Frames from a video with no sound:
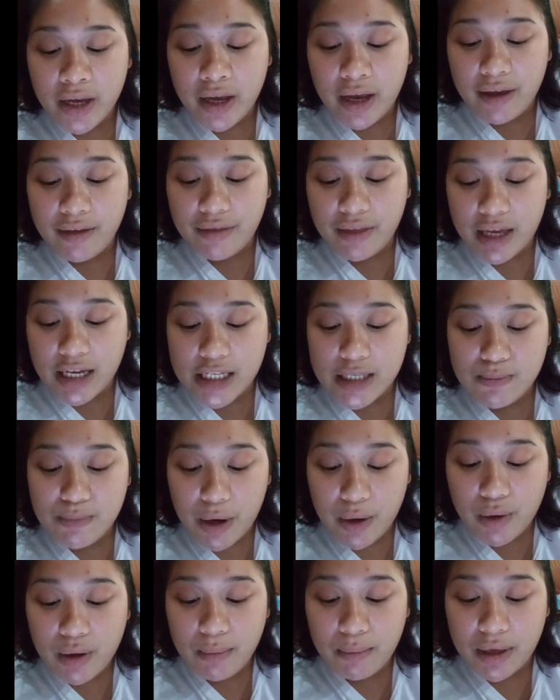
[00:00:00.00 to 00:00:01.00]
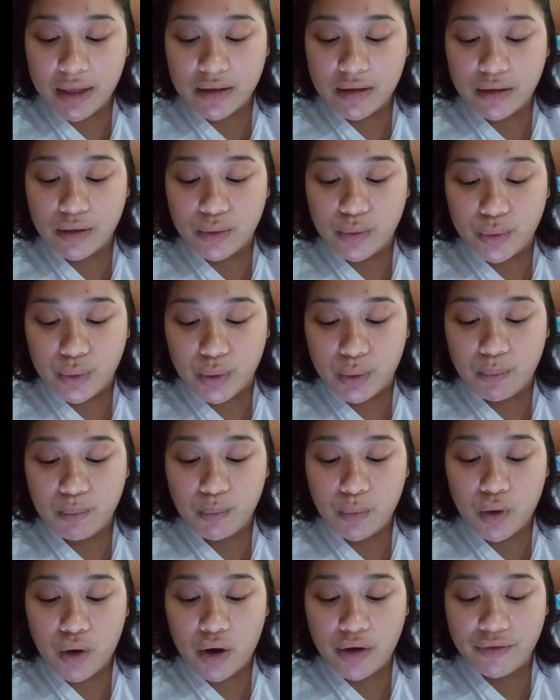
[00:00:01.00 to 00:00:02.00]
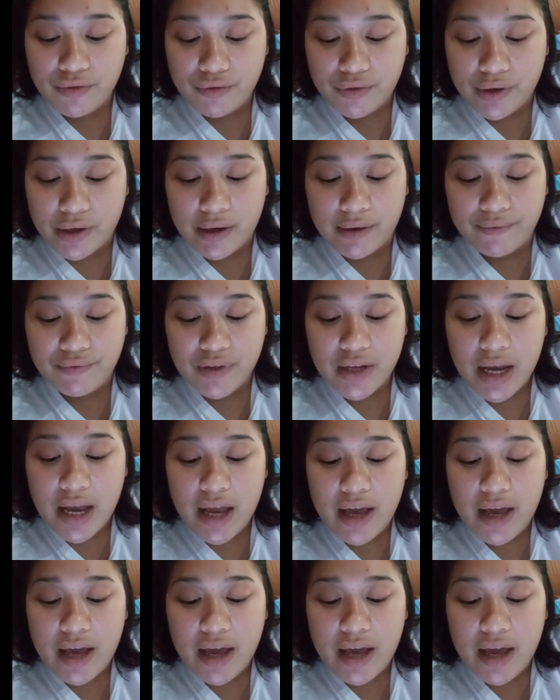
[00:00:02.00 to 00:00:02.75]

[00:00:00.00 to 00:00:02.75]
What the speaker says: in the experimental group confirmed